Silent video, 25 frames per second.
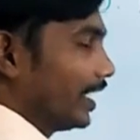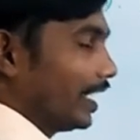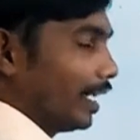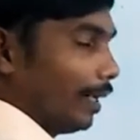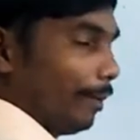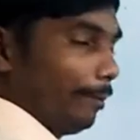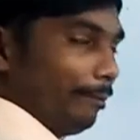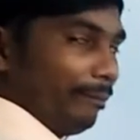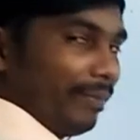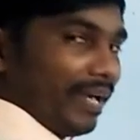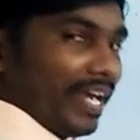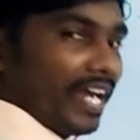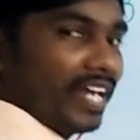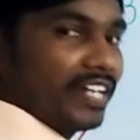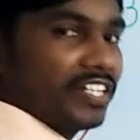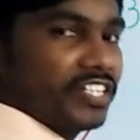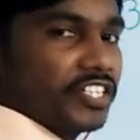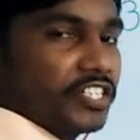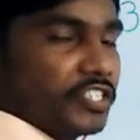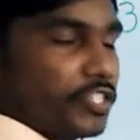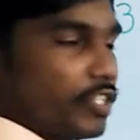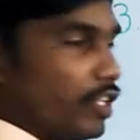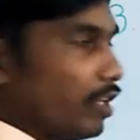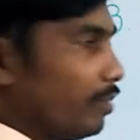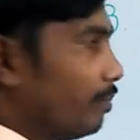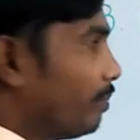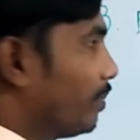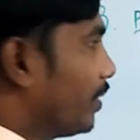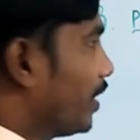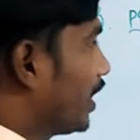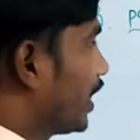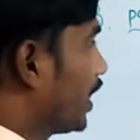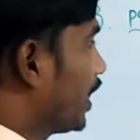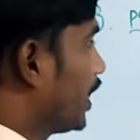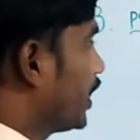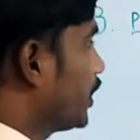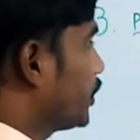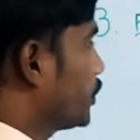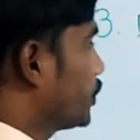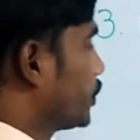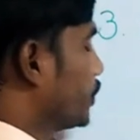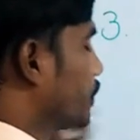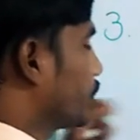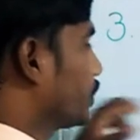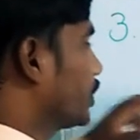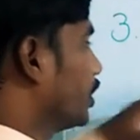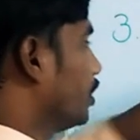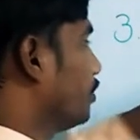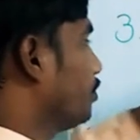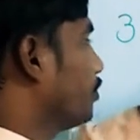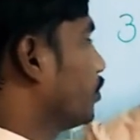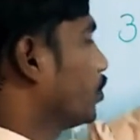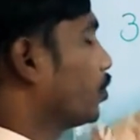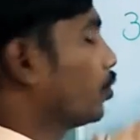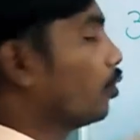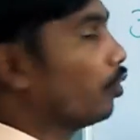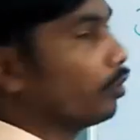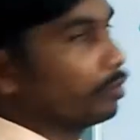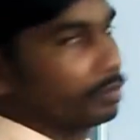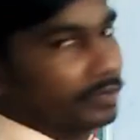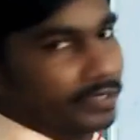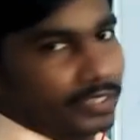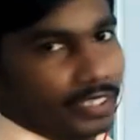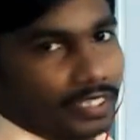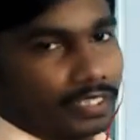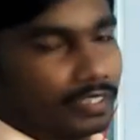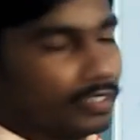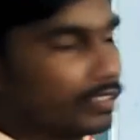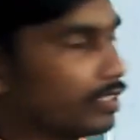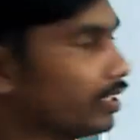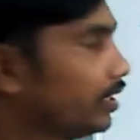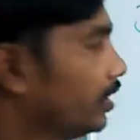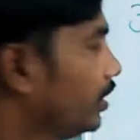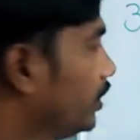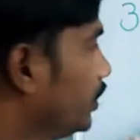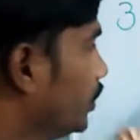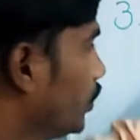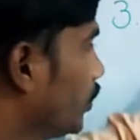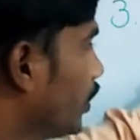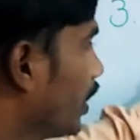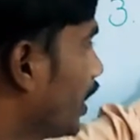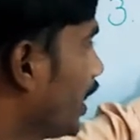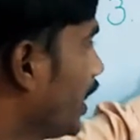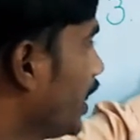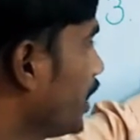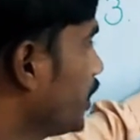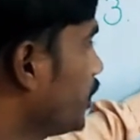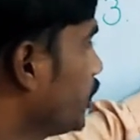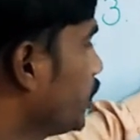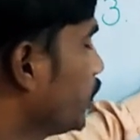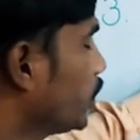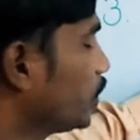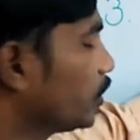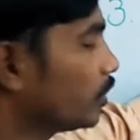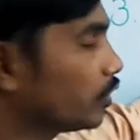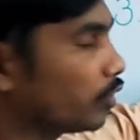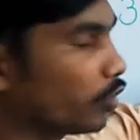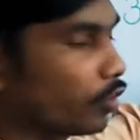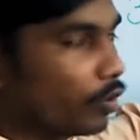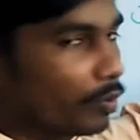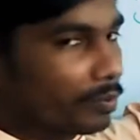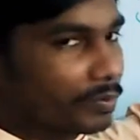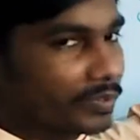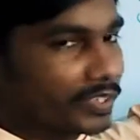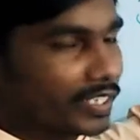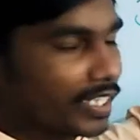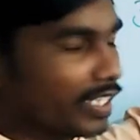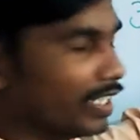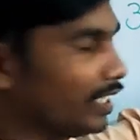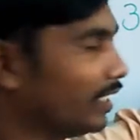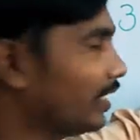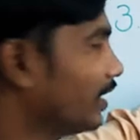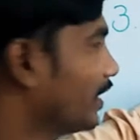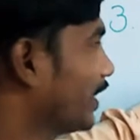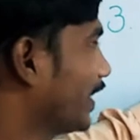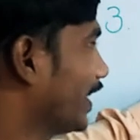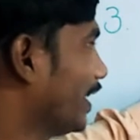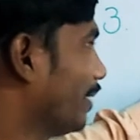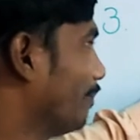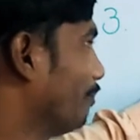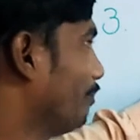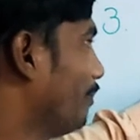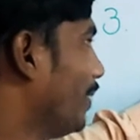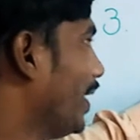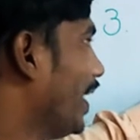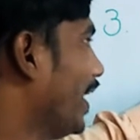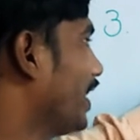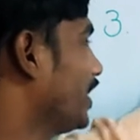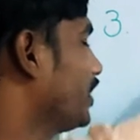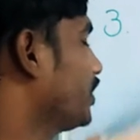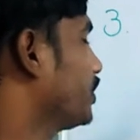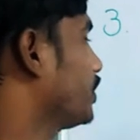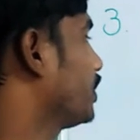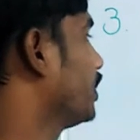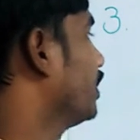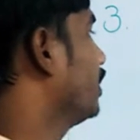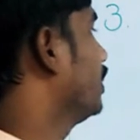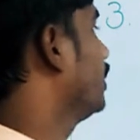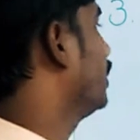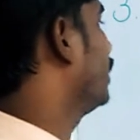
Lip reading: Comparison of ratios of coefficient. So ratios coefficient, compare